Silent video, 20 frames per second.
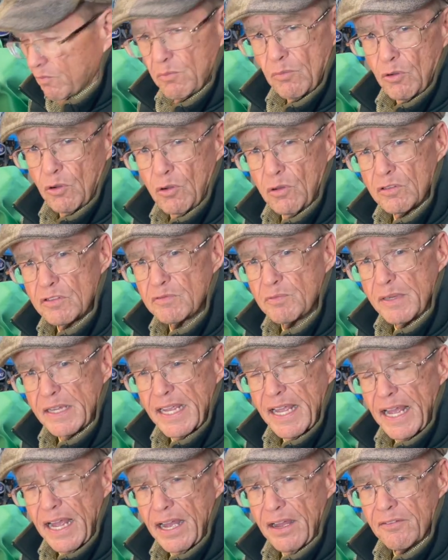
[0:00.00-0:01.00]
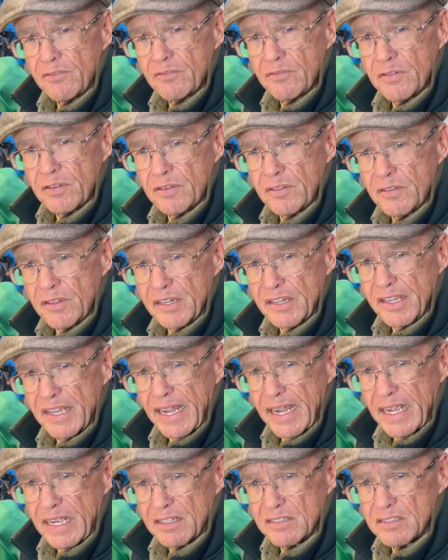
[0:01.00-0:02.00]
molds we have that
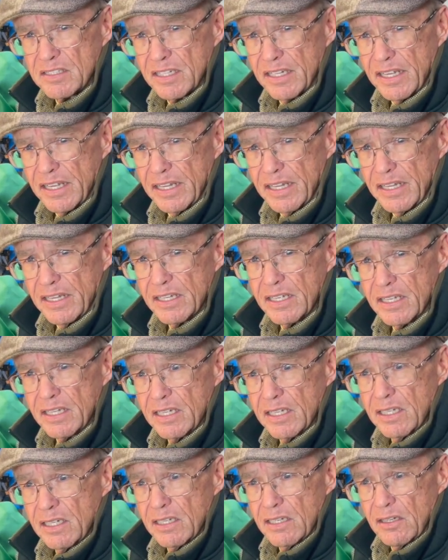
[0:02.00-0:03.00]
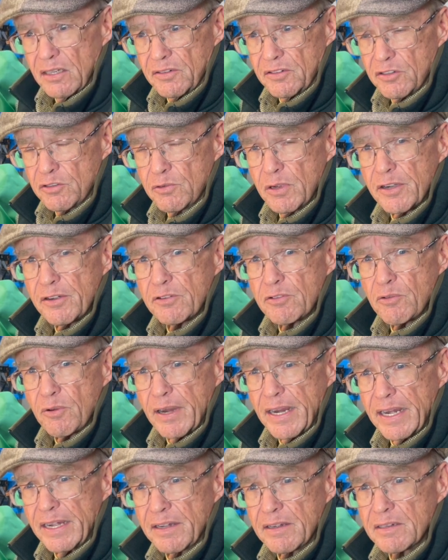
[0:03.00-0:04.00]
cast a 200
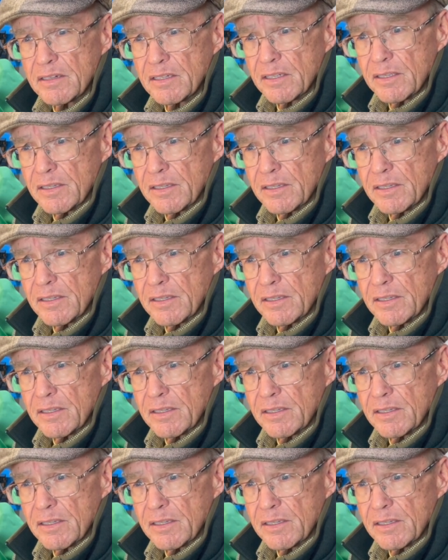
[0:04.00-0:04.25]
grain